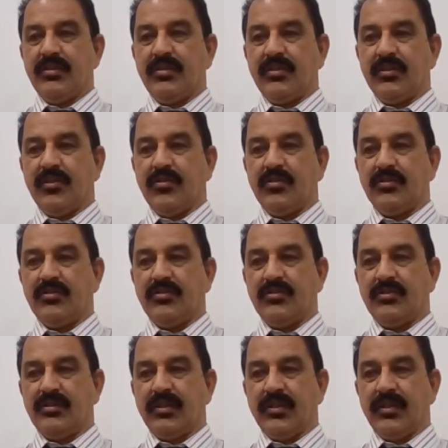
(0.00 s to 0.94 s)
grouts
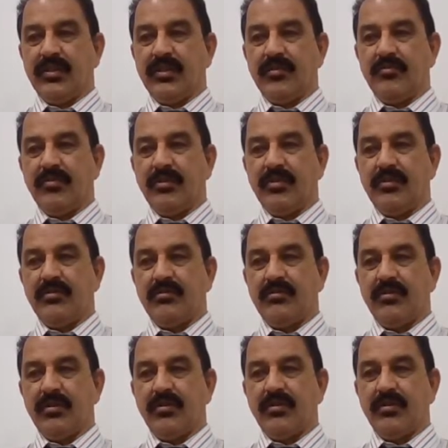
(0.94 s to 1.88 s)
cannot be
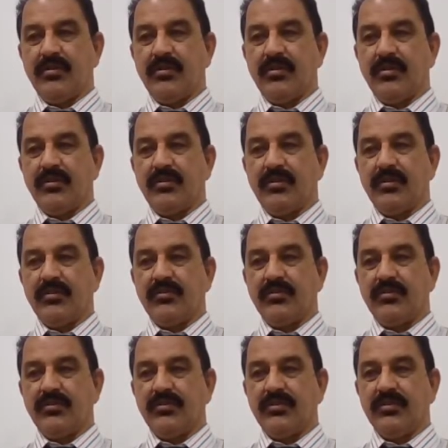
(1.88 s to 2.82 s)
turned or
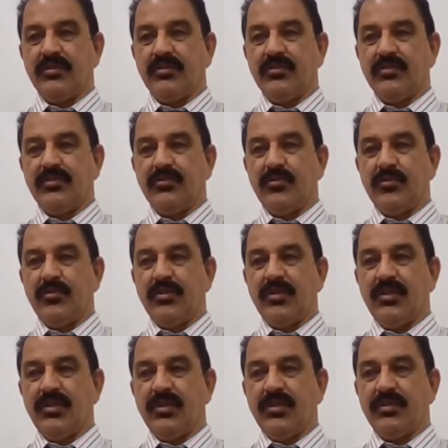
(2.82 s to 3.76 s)
considered to
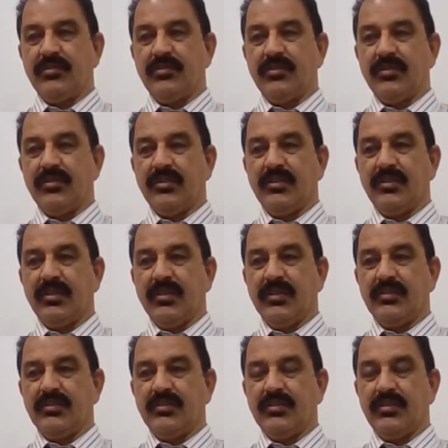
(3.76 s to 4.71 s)
a lean concrete
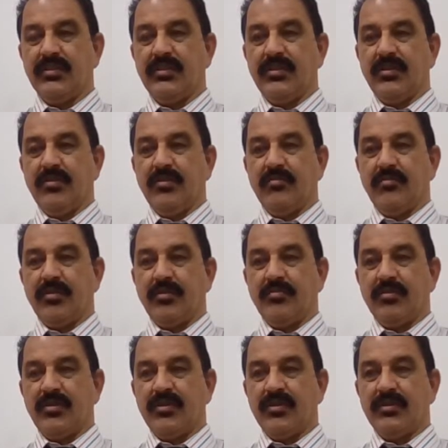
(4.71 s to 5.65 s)
as a
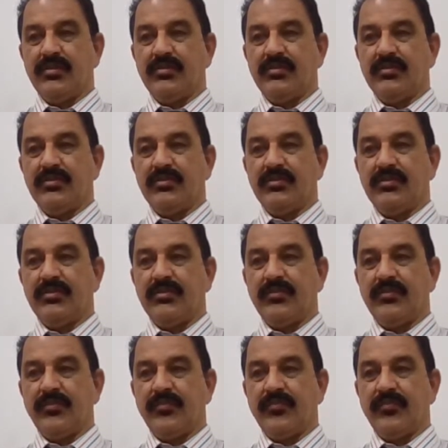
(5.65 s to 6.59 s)
properties
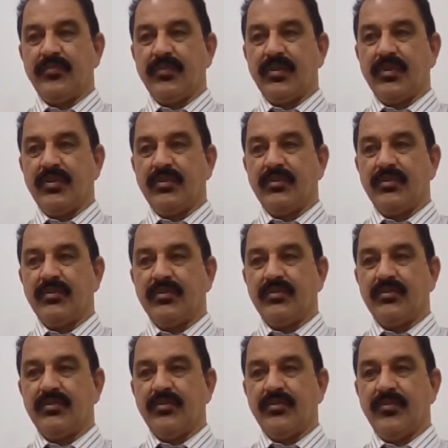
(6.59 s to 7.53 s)
are
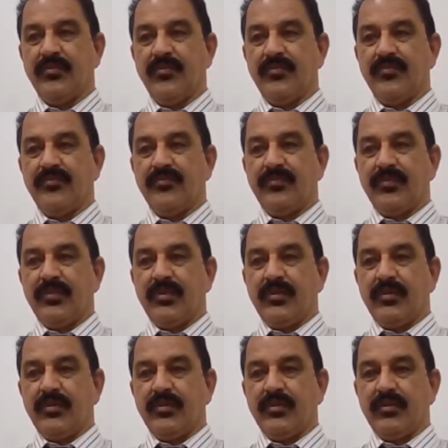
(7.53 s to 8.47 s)

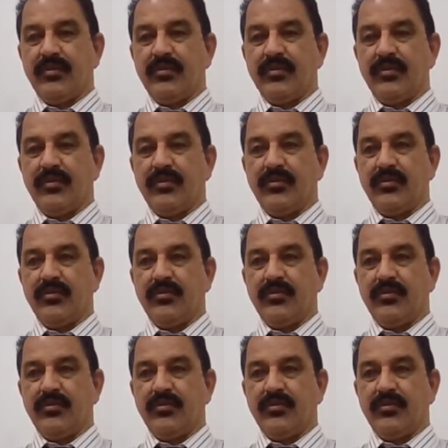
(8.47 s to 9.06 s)
uh,